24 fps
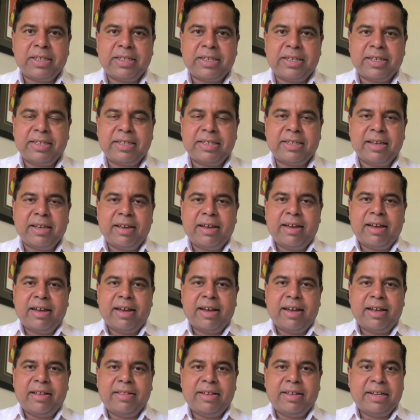since
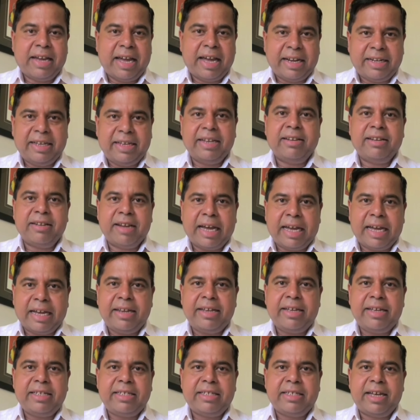the
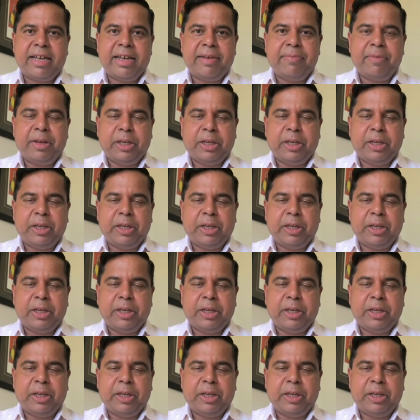1990s,